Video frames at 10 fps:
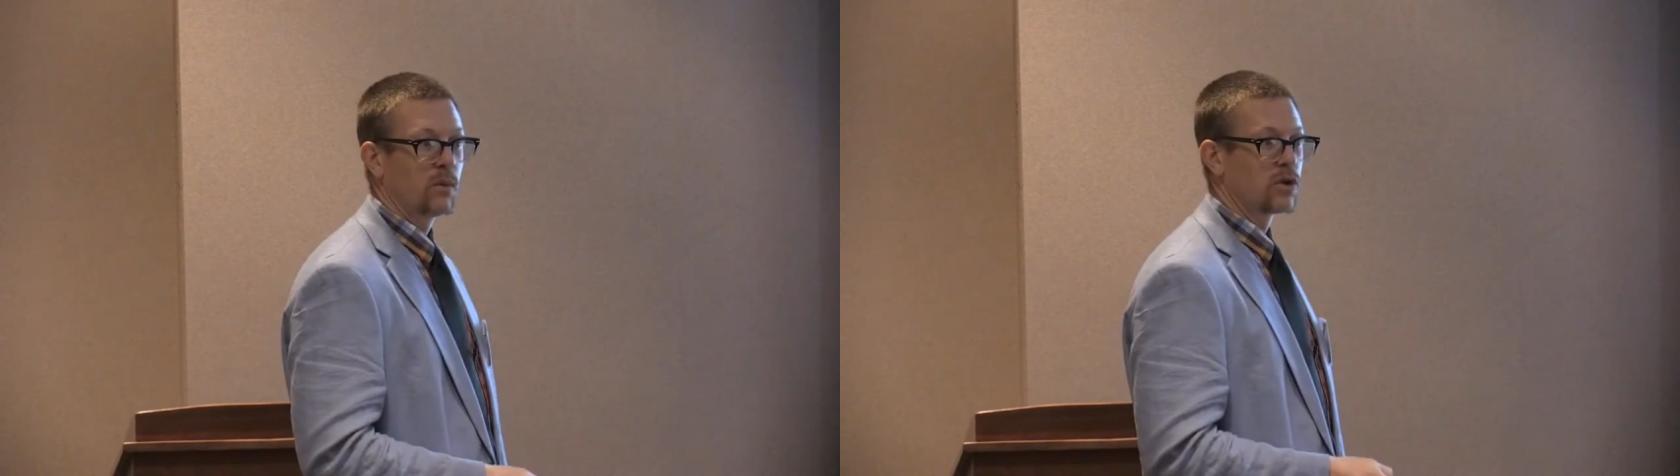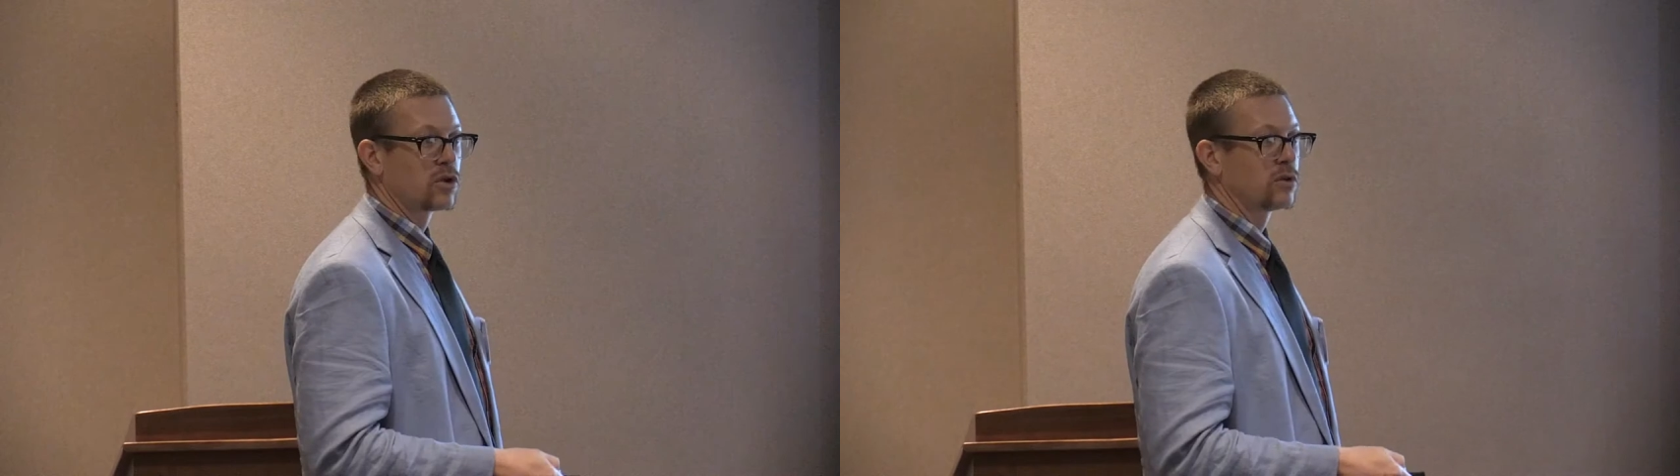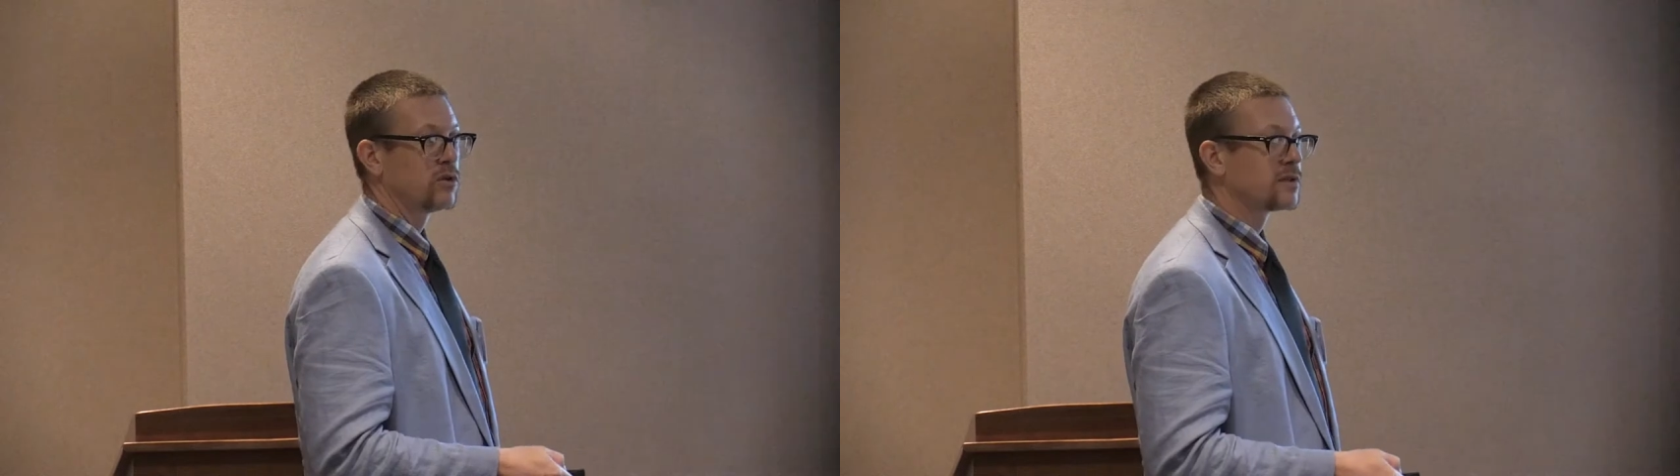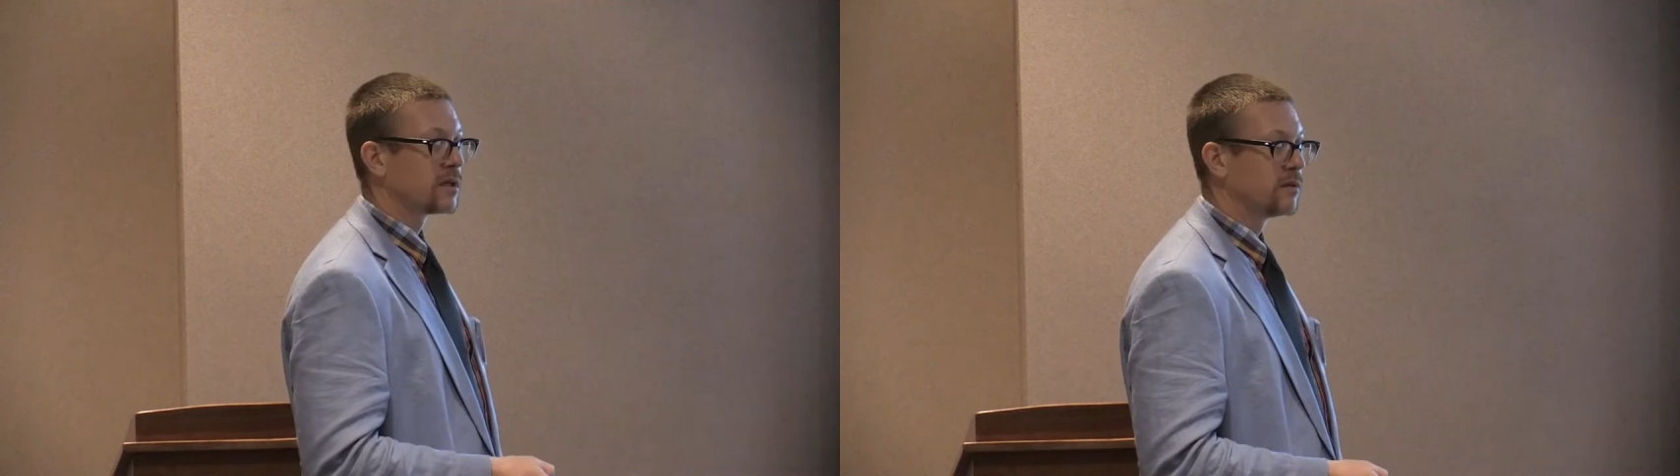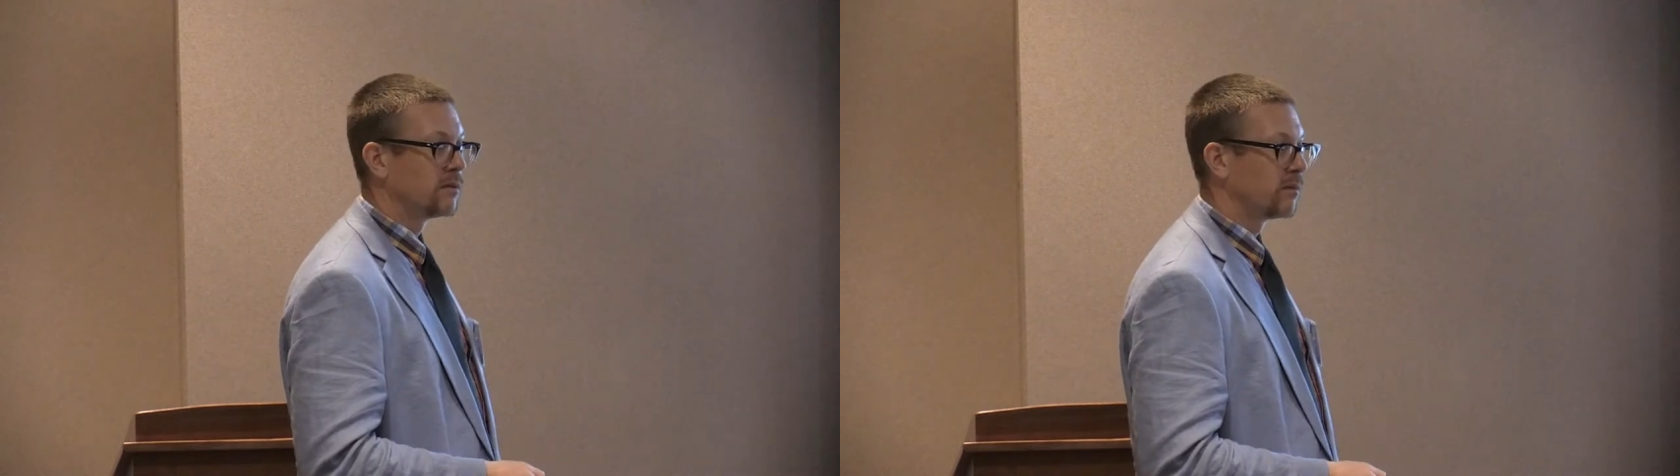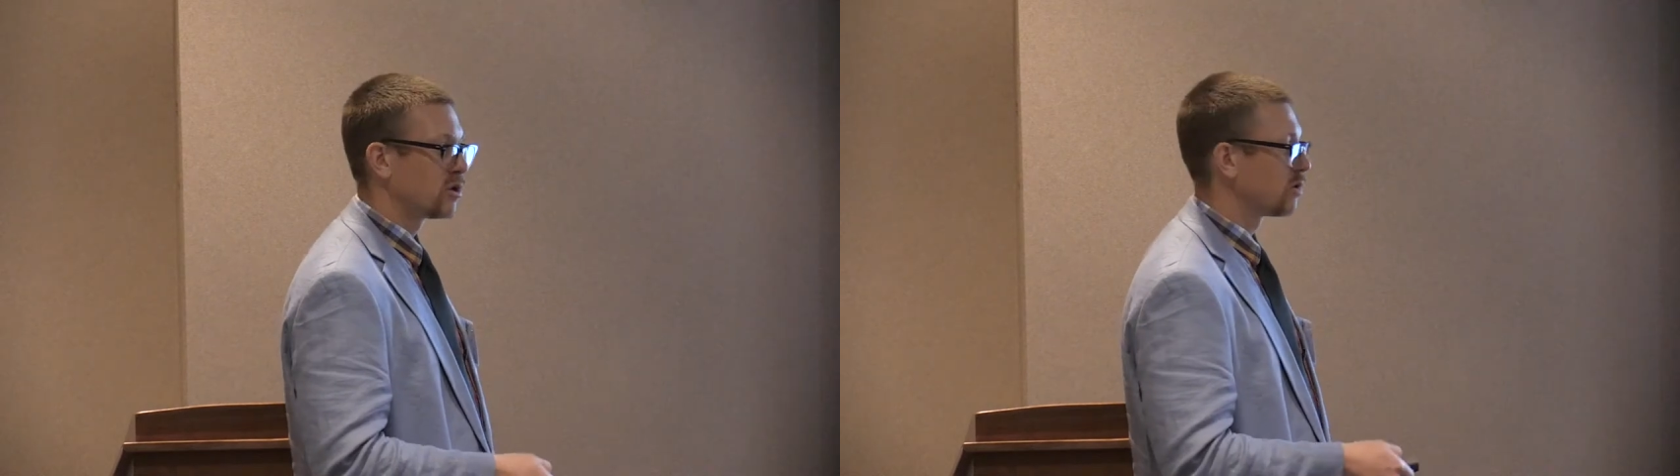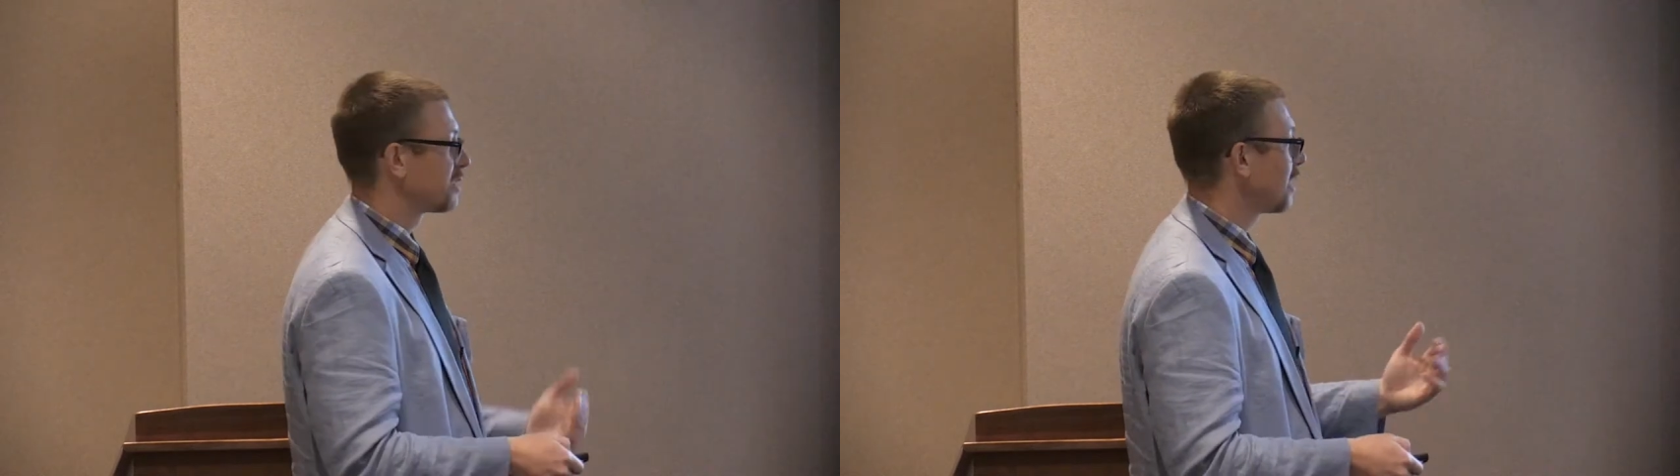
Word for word: we should use it, we should